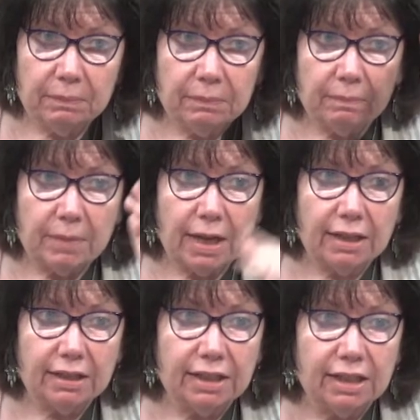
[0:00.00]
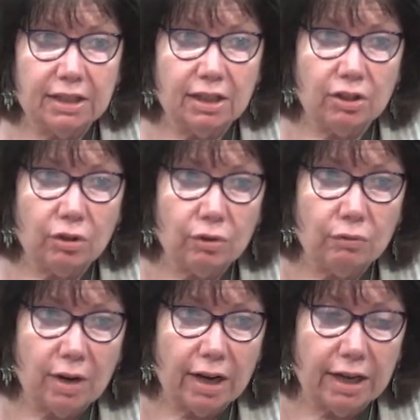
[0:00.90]
policies in the Third
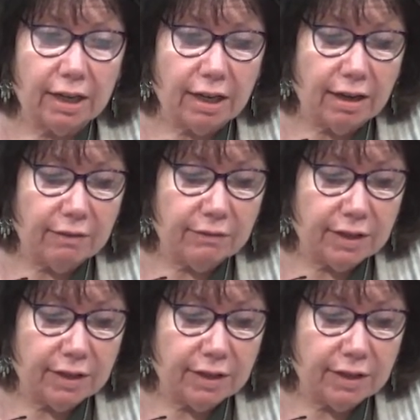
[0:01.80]
Reich of